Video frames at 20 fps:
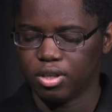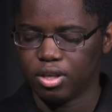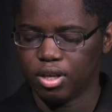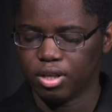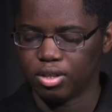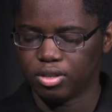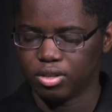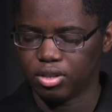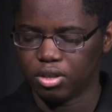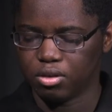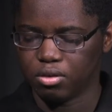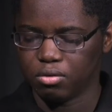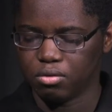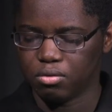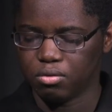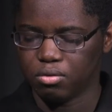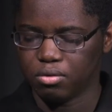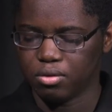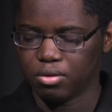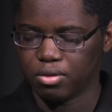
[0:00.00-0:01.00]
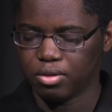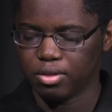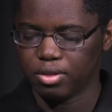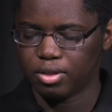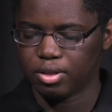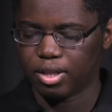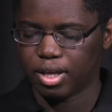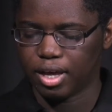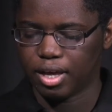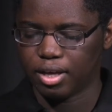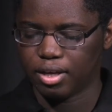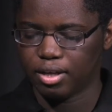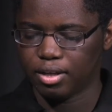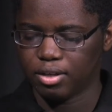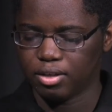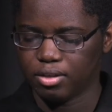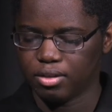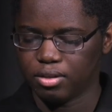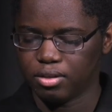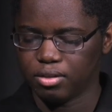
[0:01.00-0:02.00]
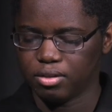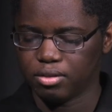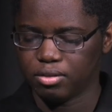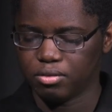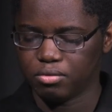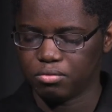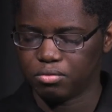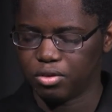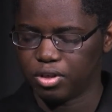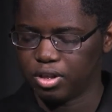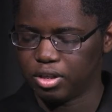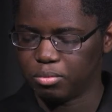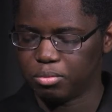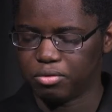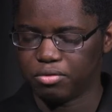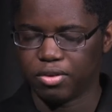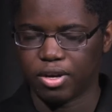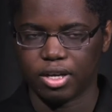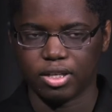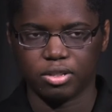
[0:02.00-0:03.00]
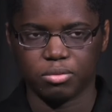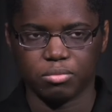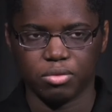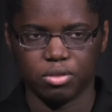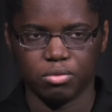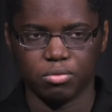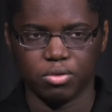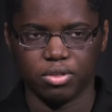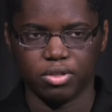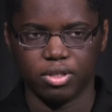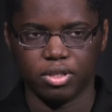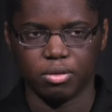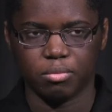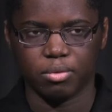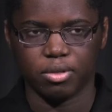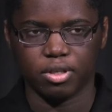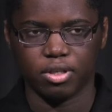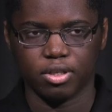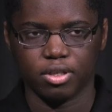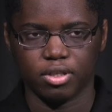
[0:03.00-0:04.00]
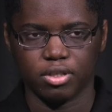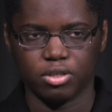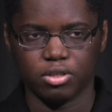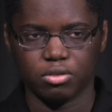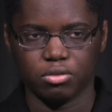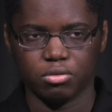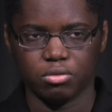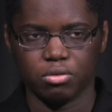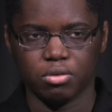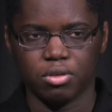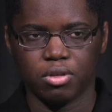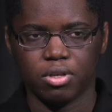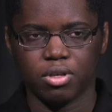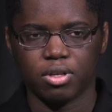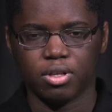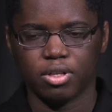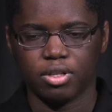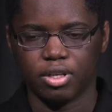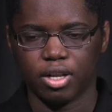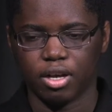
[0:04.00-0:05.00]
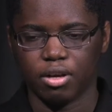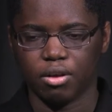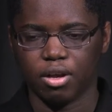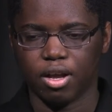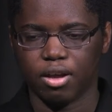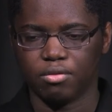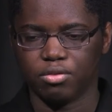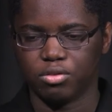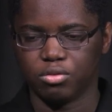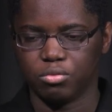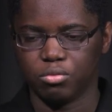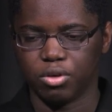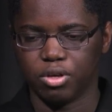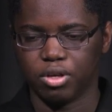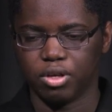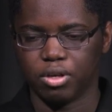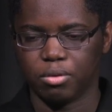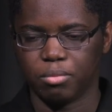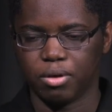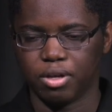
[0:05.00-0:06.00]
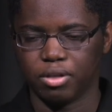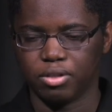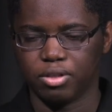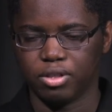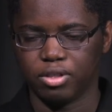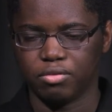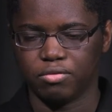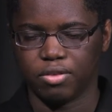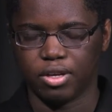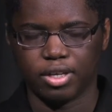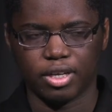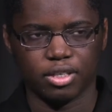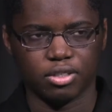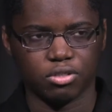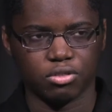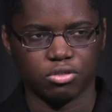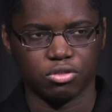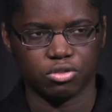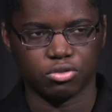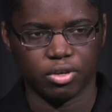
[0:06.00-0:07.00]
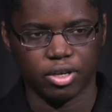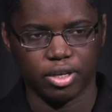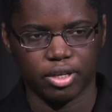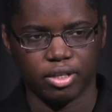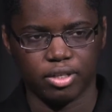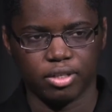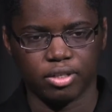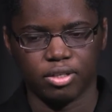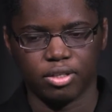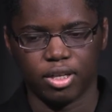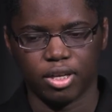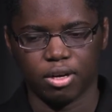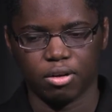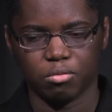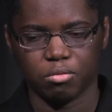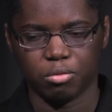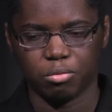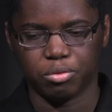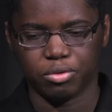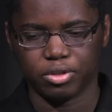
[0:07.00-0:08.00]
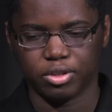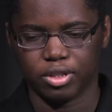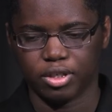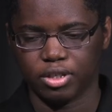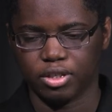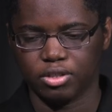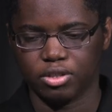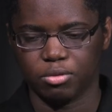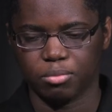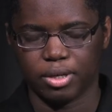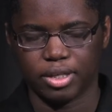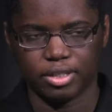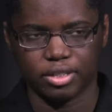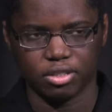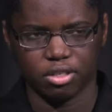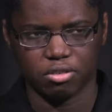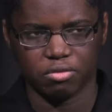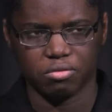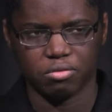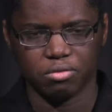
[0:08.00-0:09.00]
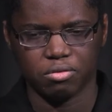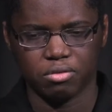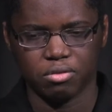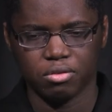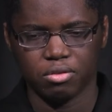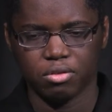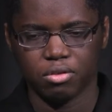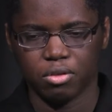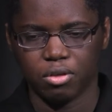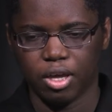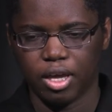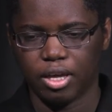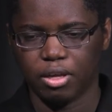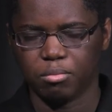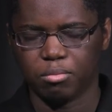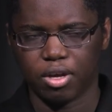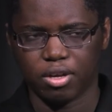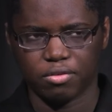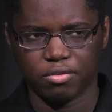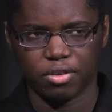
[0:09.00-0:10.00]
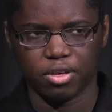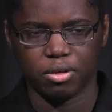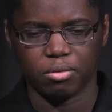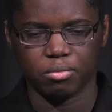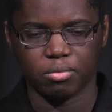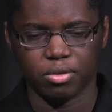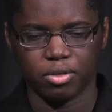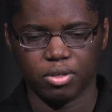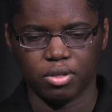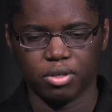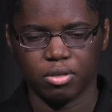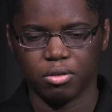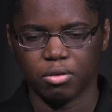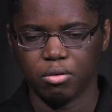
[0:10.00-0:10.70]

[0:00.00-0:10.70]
And so that really provides me with the ability to not have to worry about the financial drain that I'll be presenting to myself and my family,